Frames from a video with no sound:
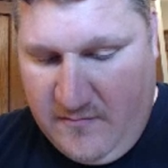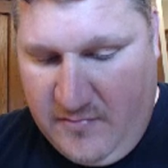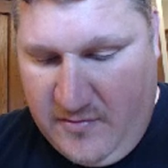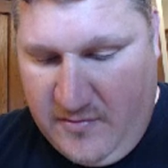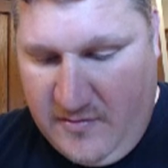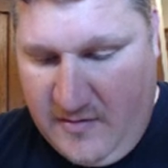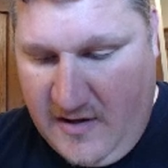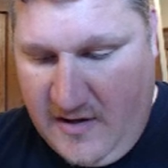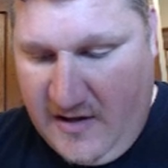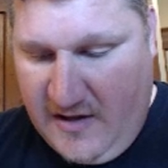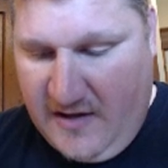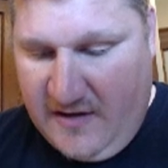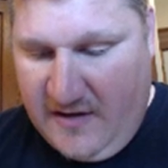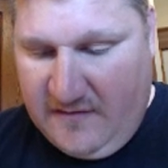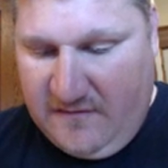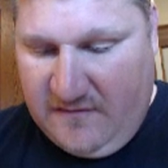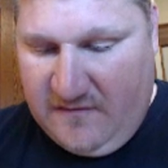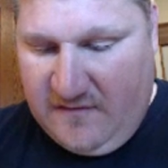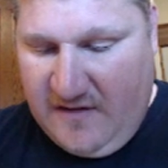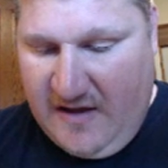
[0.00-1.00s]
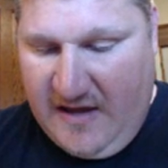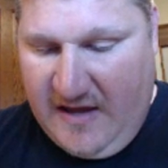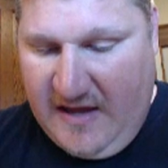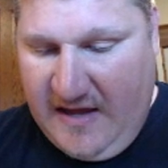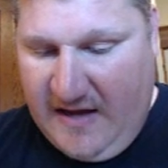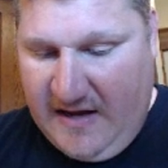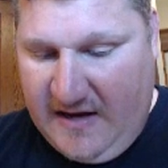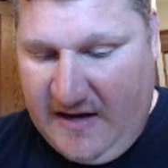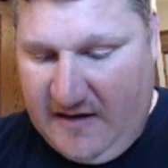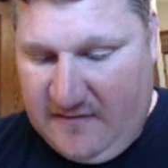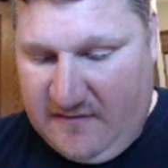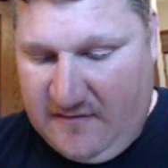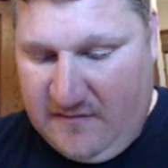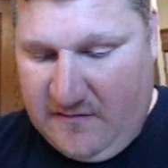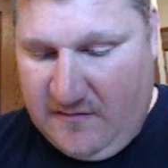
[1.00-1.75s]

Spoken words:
plus 8.